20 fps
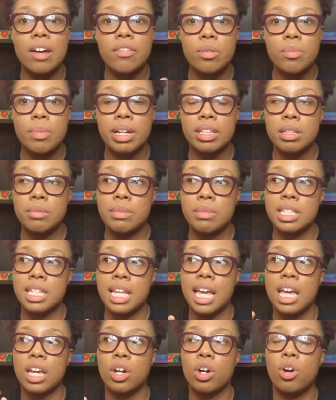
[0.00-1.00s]
about them is
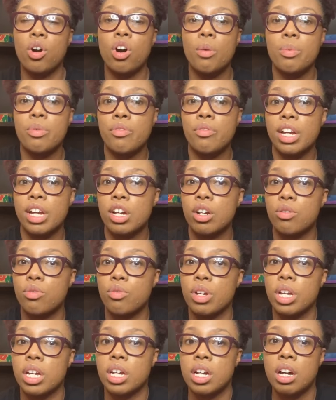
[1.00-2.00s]
they incorporate
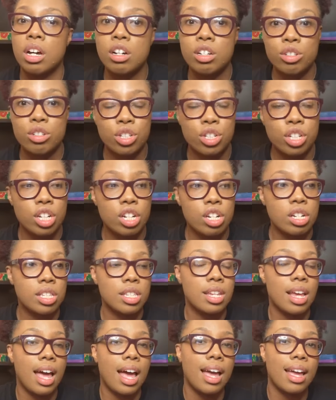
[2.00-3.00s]
Korean culture,
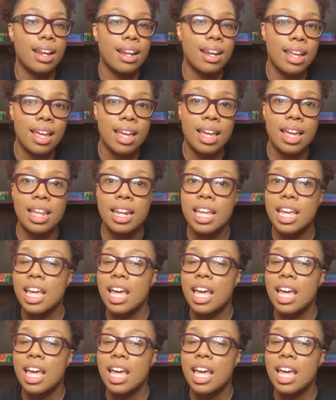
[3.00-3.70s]
Thailand,